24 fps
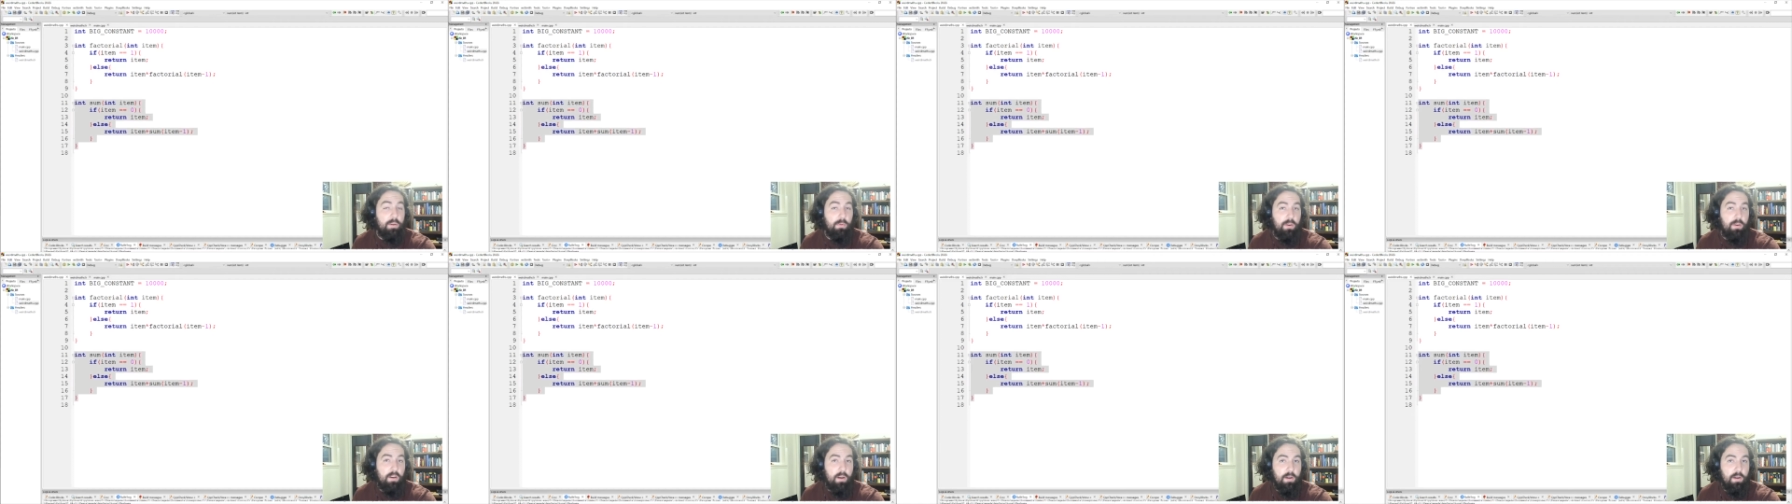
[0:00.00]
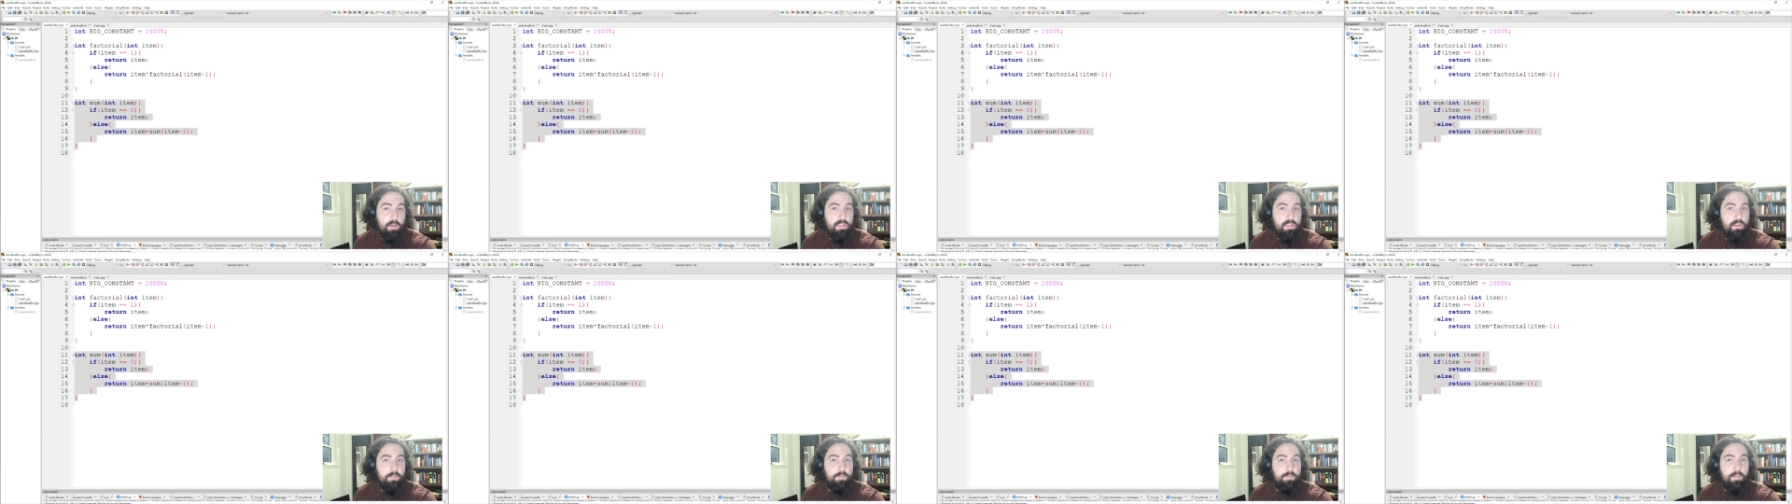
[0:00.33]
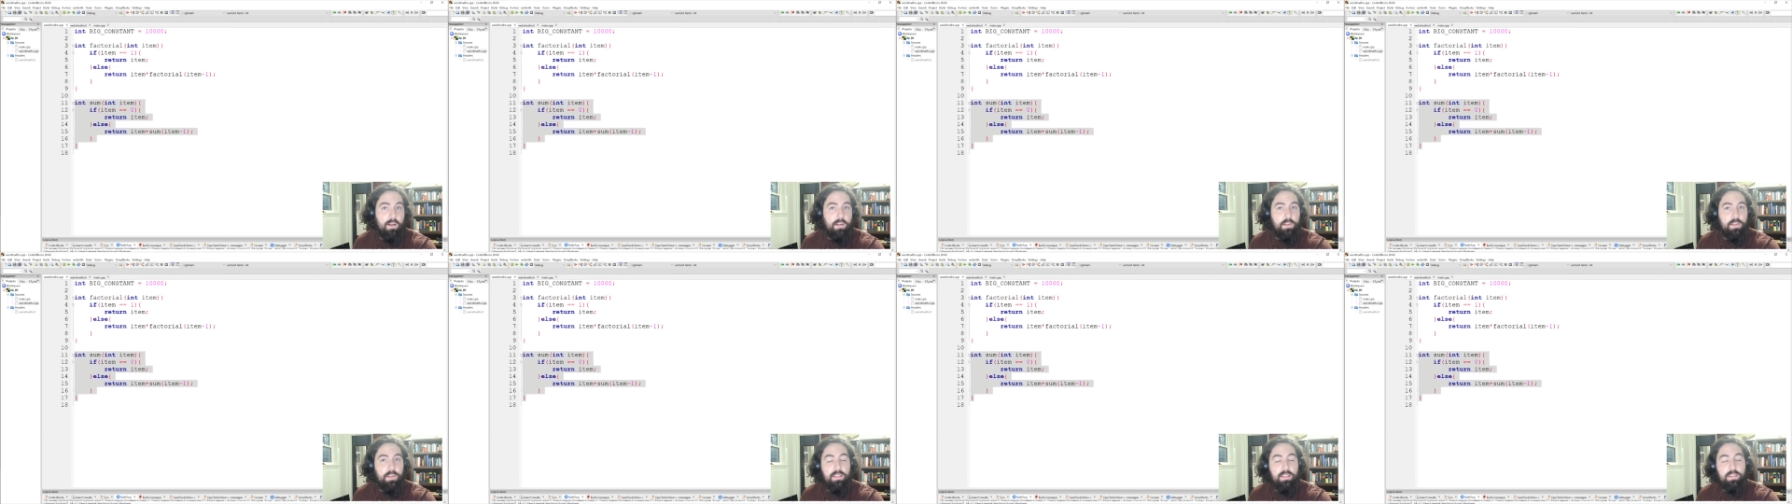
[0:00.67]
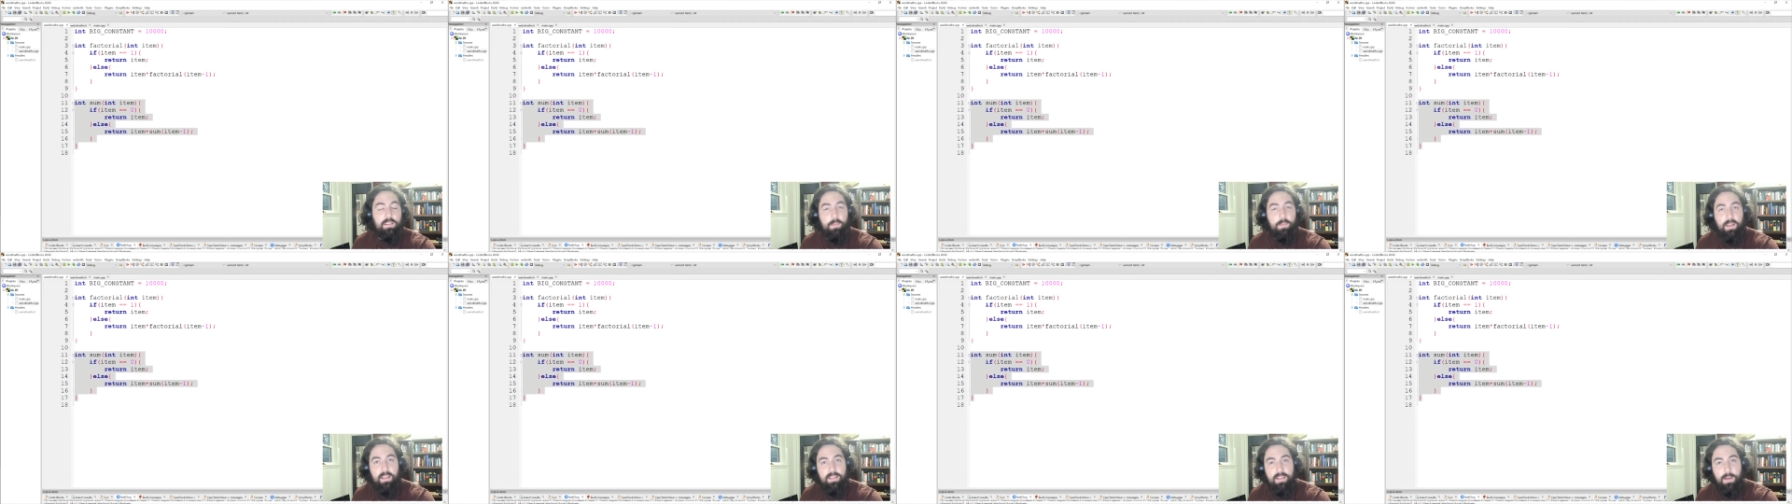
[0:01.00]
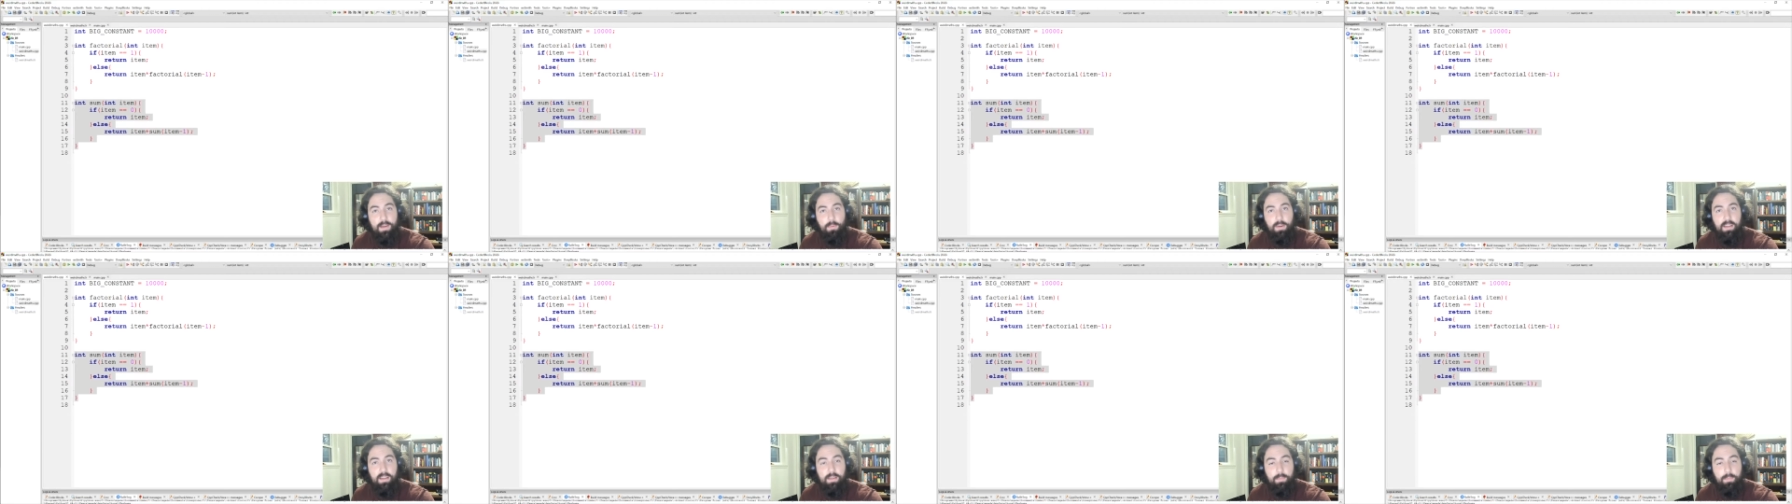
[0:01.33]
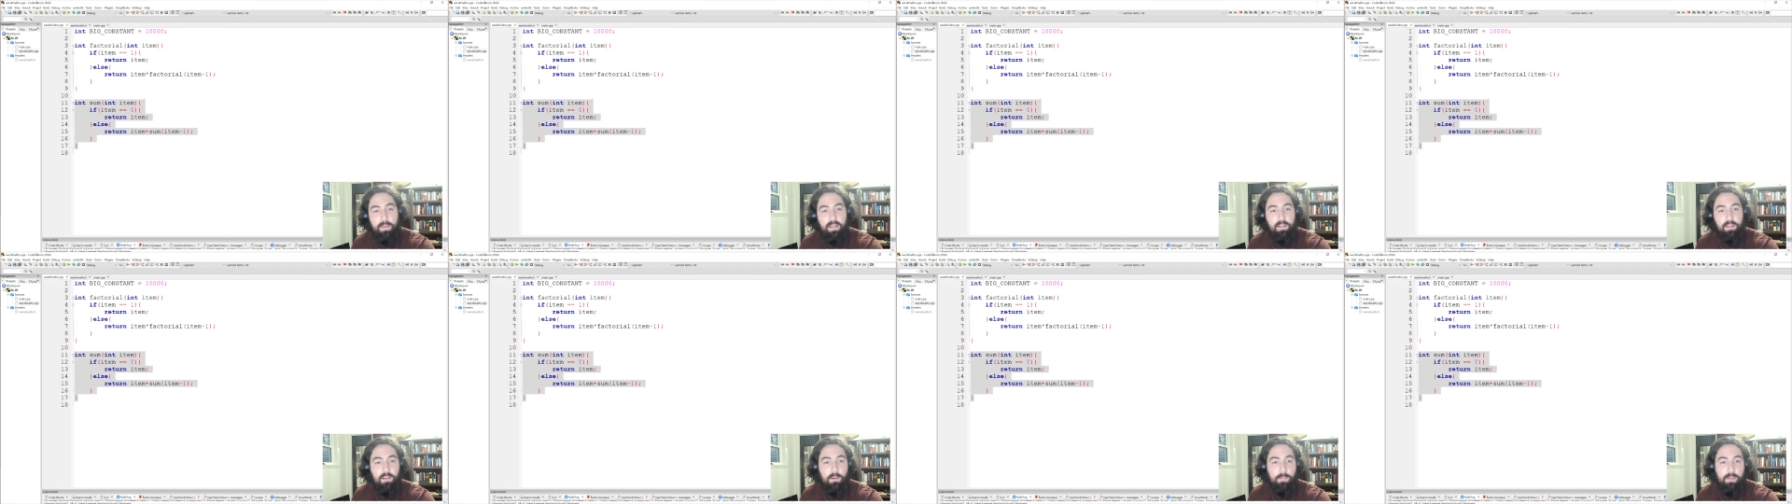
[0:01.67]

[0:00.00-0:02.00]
recursive functions because I wanted to be a little